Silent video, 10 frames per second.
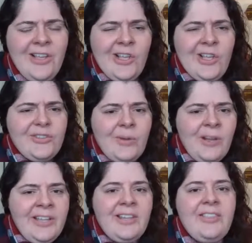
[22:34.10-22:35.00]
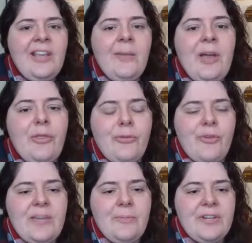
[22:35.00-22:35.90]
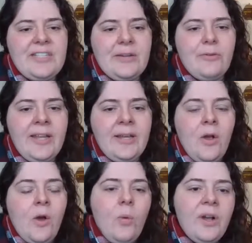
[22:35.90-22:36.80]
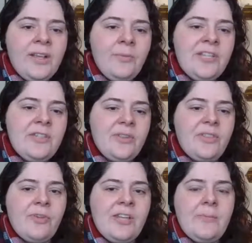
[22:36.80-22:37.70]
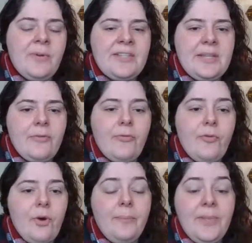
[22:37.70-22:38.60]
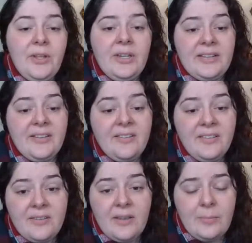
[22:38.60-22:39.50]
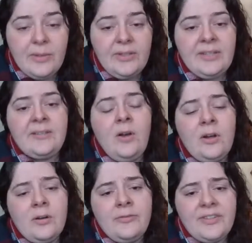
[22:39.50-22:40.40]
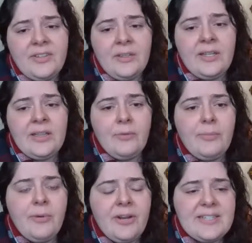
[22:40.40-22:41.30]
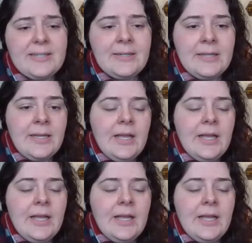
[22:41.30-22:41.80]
So I want you to think about 3D printing, right? What can we do with 3D printing for a building? This is a building on our facility that we printed.